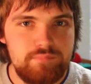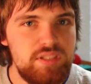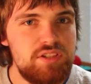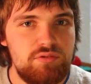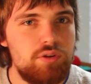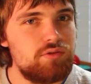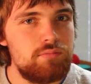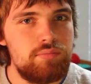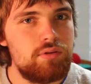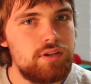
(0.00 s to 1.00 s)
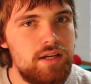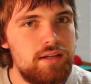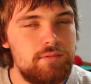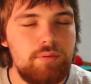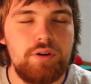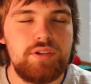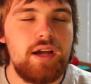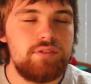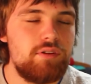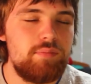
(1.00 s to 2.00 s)
Let's throw some proton
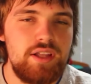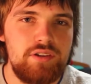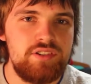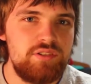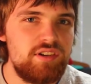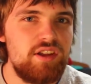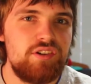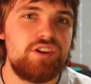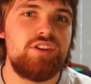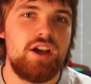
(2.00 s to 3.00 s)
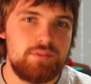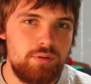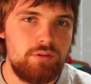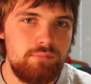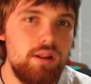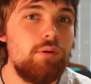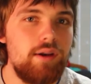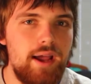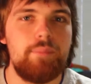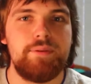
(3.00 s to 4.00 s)
torpedoes into another exhaust port and blow
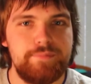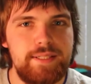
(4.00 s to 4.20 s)
it up.